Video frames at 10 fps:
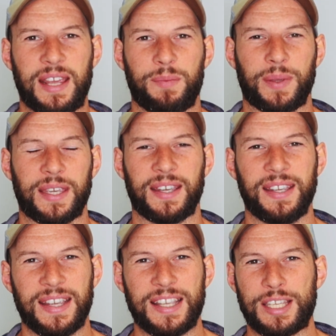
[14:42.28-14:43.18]
hey, be
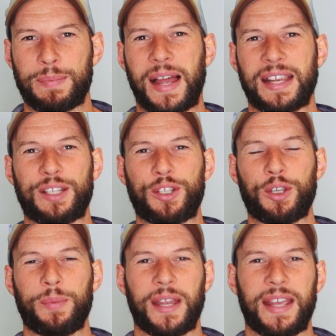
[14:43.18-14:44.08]
a smart
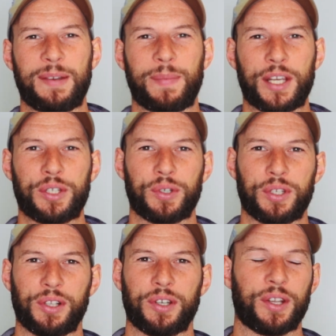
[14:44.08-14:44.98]
consumer and make sure
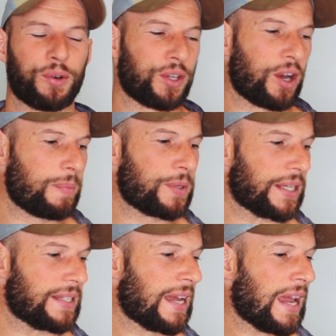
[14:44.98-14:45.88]
you look at all your
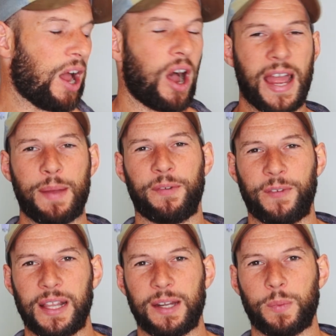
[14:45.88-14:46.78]
options. I am
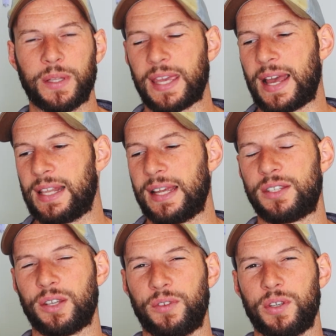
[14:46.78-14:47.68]
affiliated with
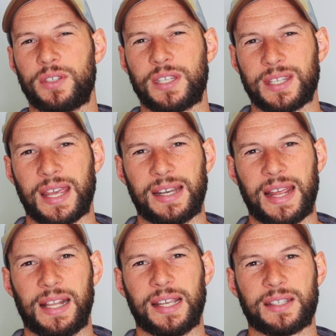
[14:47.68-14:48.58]
Kala, so if you use discount
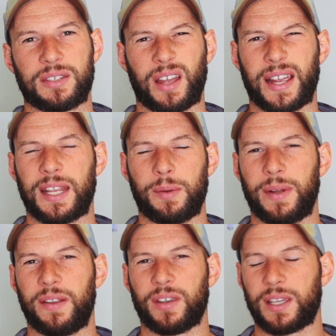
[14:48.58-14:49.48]
Alex, I get a
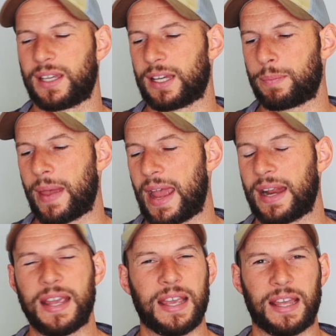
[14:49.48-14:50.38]
bit of a
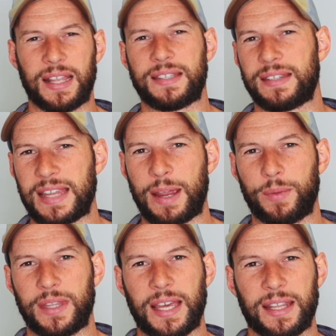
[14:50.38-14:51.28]
kickback. It's the
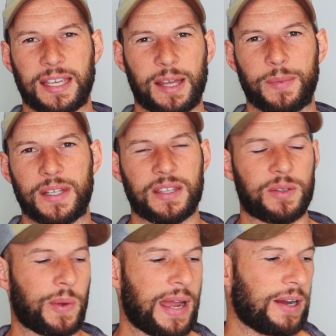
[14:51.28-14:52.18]
same with the other companies
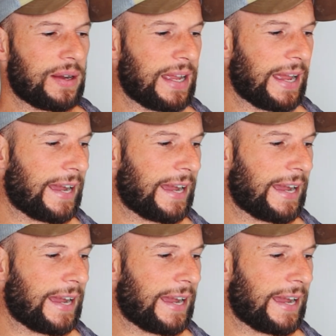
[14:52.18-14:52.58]
as well.